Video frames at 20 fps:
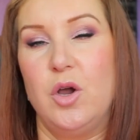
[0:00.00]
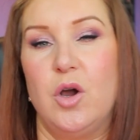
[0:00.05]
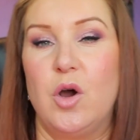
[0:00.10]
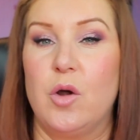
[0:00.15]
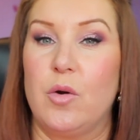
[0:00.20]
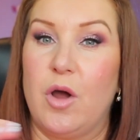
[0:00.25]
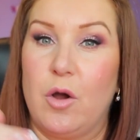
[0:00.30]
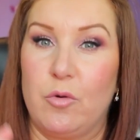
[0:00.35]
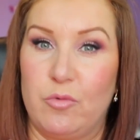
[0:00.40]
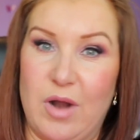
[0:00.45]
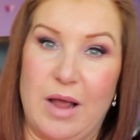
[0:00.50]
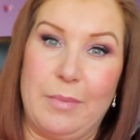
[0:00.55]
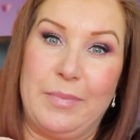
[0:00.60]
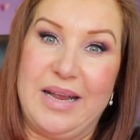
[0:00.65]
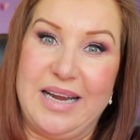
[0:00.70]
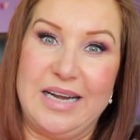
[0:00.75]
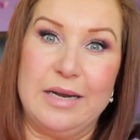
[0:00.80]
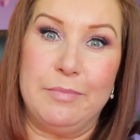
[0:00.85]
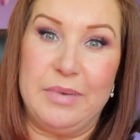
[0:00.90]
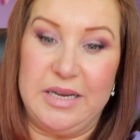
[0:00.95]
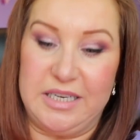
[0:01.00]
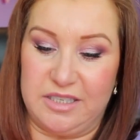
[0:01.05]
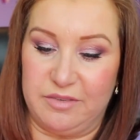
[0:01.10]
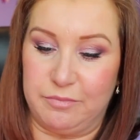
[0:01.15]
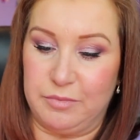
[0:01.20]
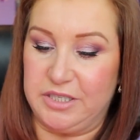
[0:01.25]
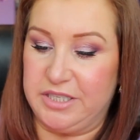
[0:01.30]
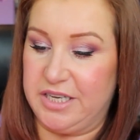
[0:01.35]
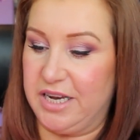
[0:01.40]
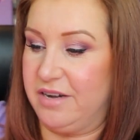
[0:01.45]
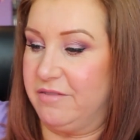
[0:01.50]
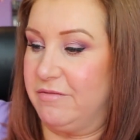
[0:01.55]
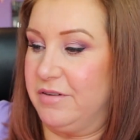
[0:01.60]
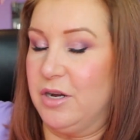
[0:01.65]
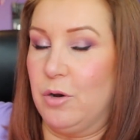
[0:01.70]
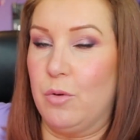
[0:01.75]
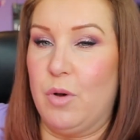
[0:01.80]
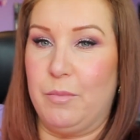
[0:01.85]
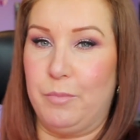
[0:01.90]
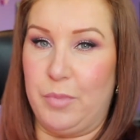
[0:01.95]
or I'll wrap it in a piece of
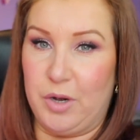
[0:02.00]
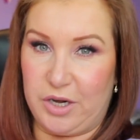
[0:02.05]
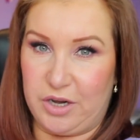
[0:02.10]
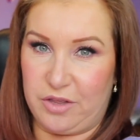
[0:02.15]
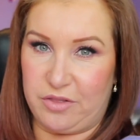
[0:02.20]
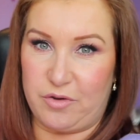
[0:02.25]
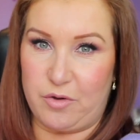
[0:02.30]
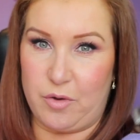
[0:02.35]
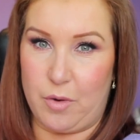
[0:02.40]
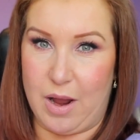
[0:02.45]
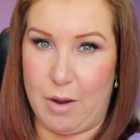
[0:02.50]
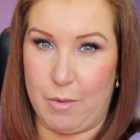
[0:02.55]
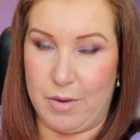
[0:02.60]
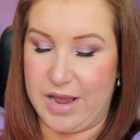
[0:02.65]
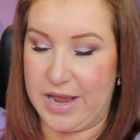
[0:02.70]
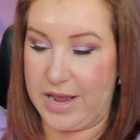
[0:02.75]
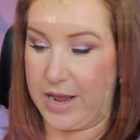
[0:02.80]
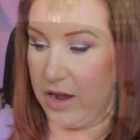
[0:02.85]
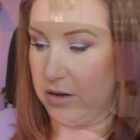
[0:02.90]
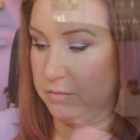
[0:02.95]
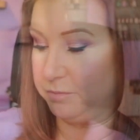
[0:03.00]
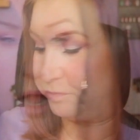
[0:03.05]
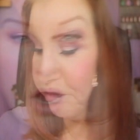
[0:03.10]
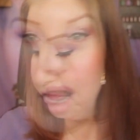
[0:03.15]
material and put it throughout here.